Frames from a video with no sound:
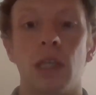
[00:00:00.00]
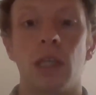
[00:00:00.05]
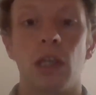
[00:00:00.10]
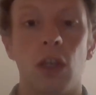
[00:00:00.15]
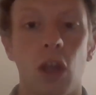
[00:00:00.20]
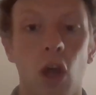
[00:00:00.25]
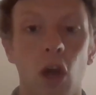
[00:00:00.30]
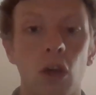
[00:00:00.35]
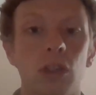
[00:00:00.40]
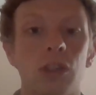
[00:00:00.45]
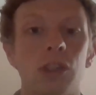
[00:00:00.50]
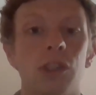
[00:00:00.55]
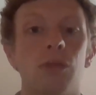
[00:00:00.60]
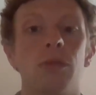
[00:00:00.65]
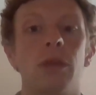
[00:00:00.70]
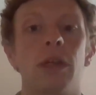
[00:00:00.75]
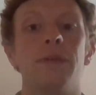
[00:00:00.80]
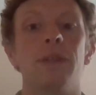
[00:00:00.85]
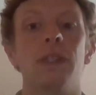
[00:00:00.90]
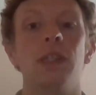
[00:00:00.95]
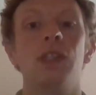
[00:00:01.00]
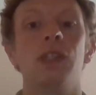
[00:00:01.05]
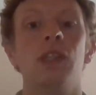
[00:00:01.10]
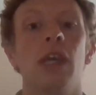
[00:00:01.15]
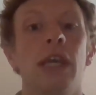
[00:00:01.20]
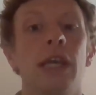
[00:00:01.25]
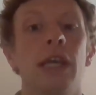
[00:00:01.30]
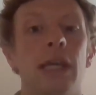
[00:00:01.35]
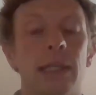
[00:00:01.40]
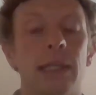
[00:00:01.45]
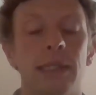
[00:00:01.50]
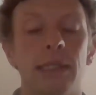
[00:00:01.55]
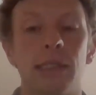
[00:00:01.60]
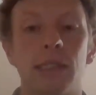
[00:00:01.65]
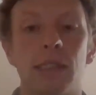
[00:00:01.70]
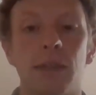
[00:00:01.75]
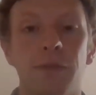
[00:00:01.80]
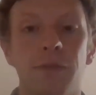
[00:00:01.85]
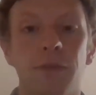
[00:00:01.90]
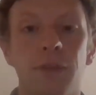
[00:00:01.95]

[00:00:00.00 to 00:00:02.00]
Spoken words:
clogs the rivers, it leads to